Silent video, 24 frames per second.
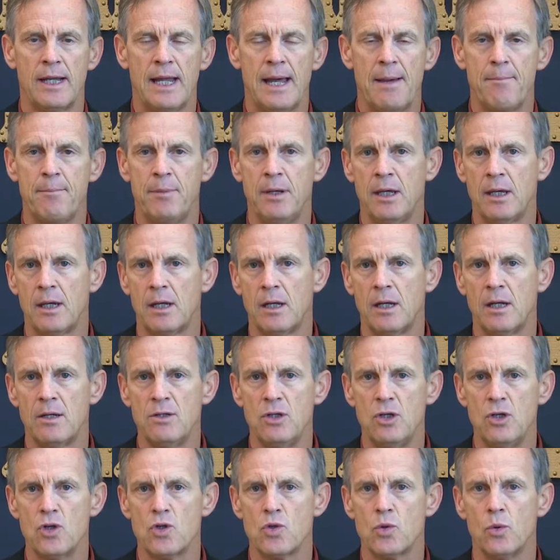and that being an
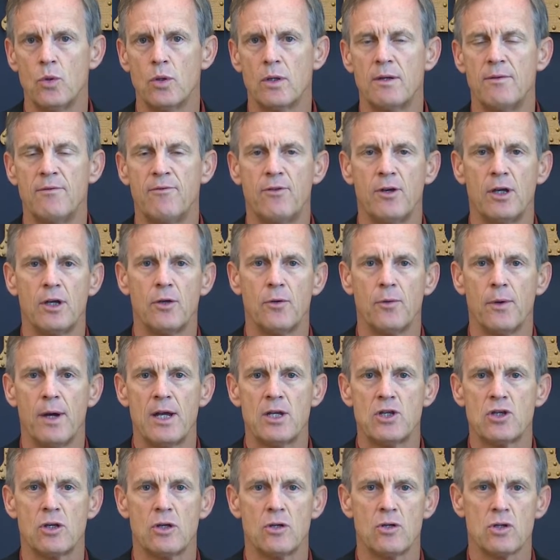unusual
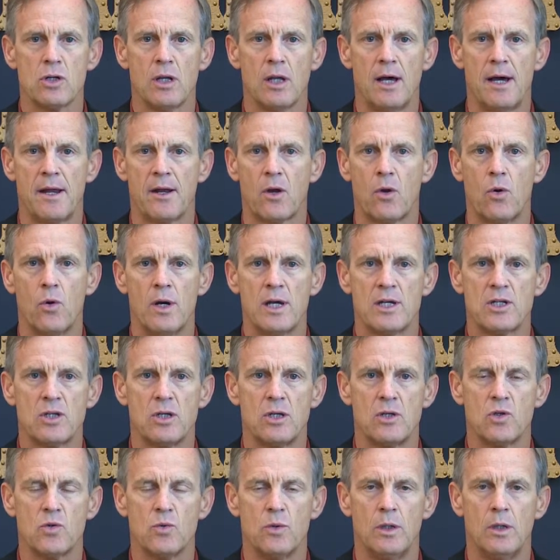configuration, there's a lot of
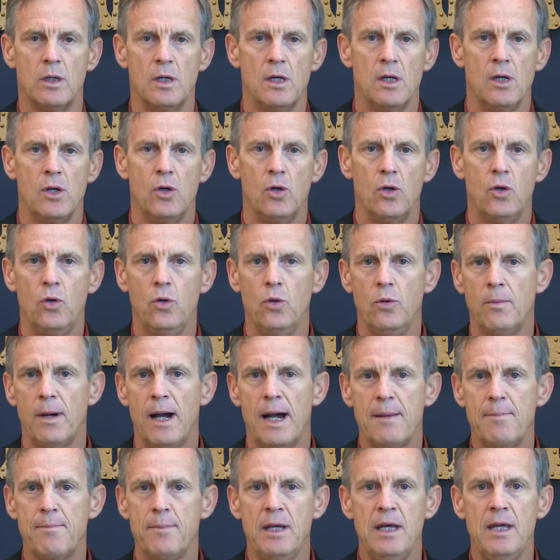questions. Well, who
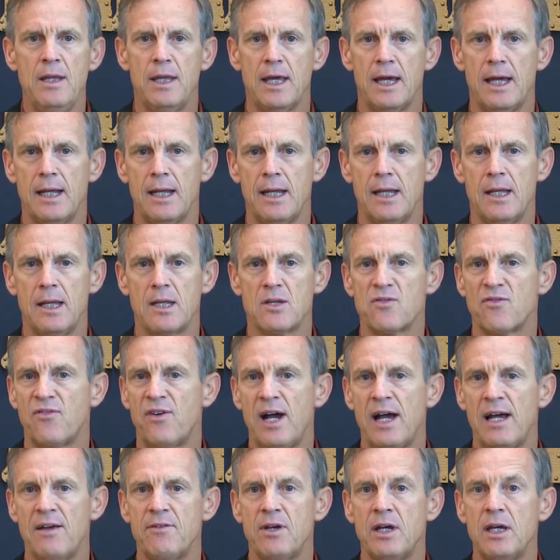might be then in this
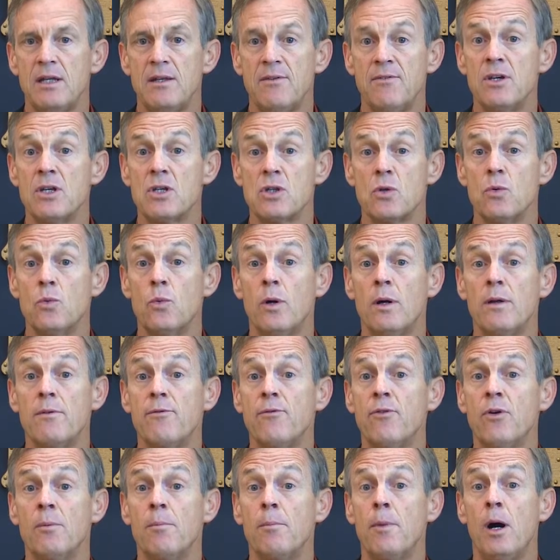5A Division 1
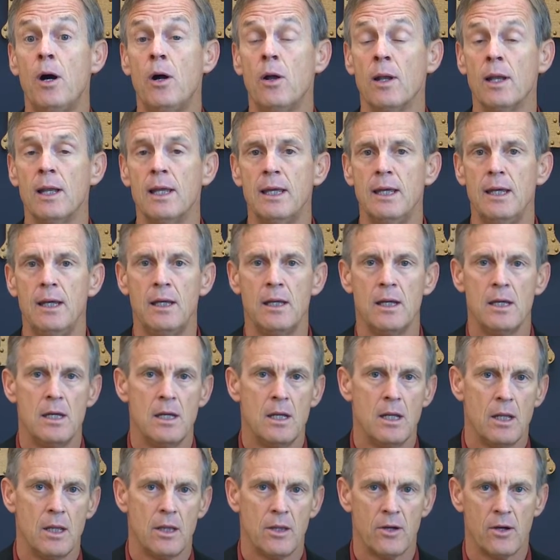football league?
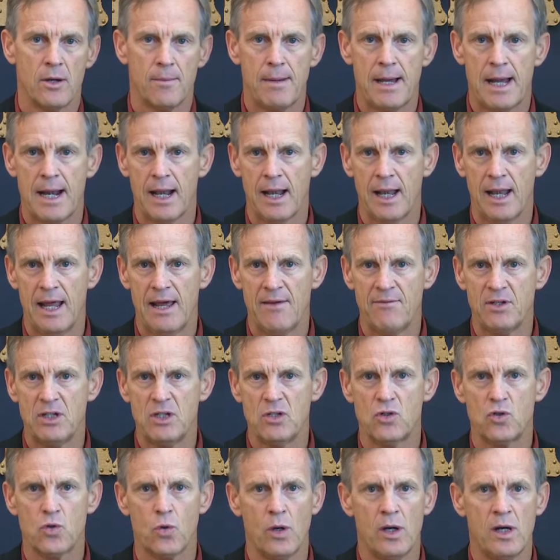There are about
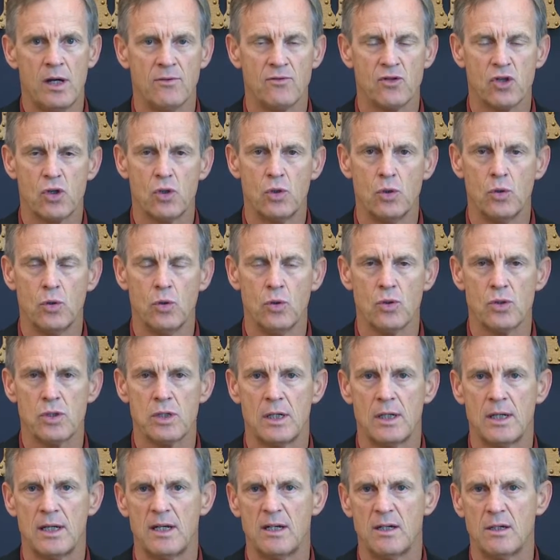11, 12 schools
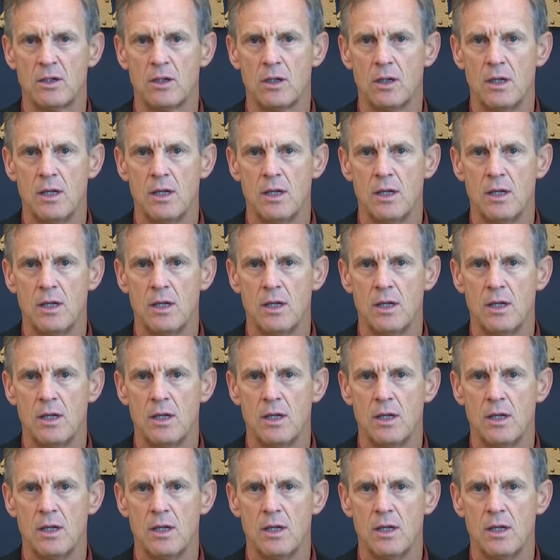in the